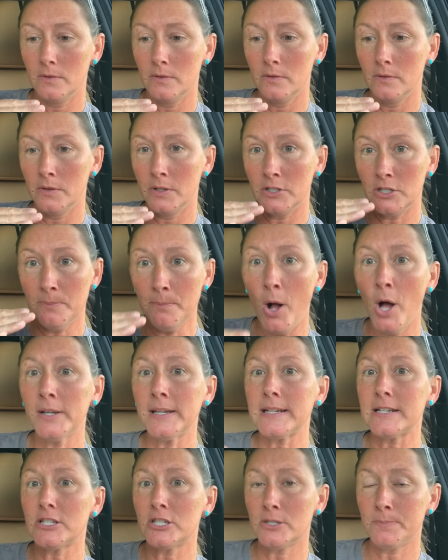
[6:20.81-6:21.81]
the
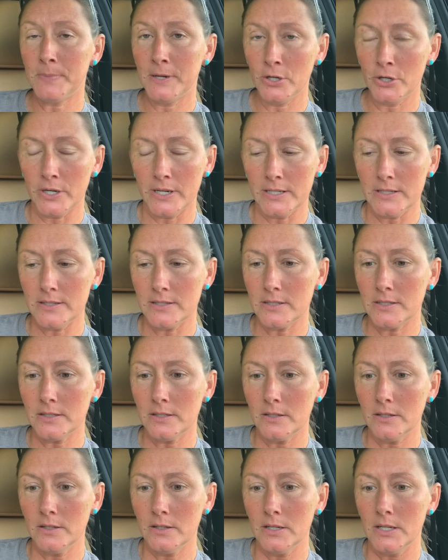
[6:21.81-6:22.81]
demonic spirits
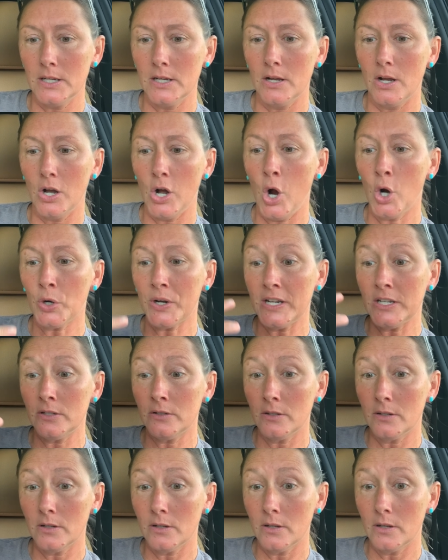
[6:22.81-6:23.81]
are in
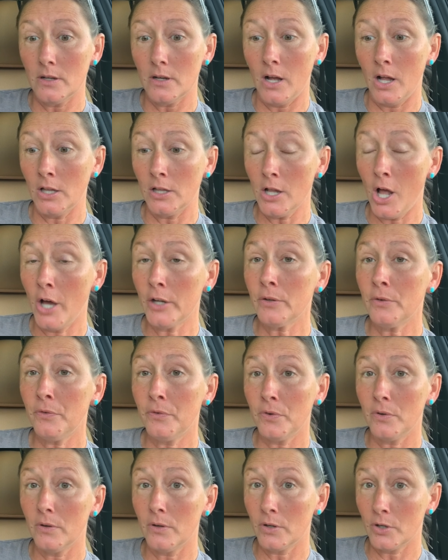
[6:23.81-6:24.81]
a lot of
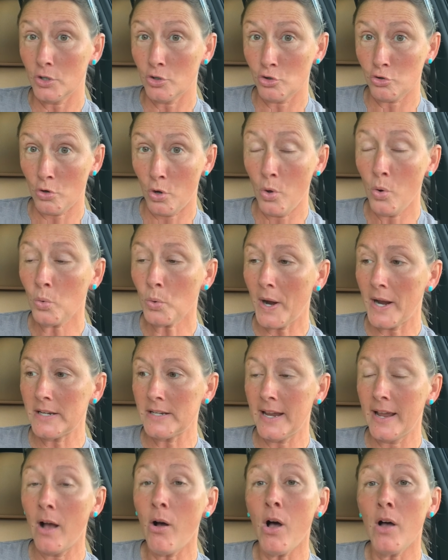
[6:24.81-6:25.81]
control right
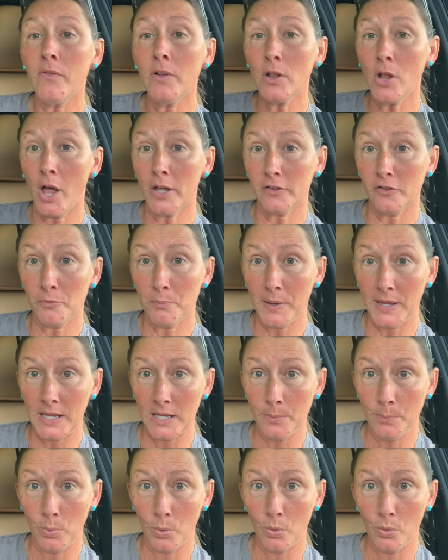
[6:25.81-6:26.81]
now of a lot of
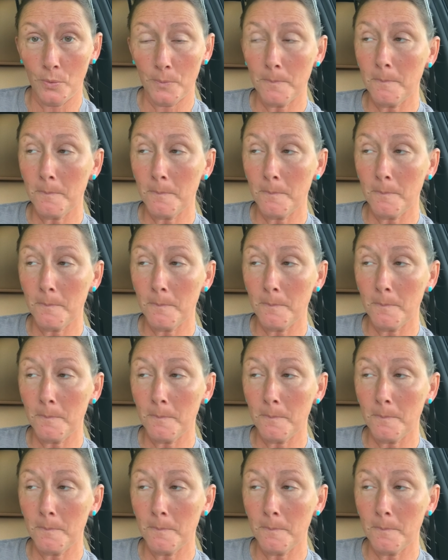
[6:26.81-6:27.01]
people.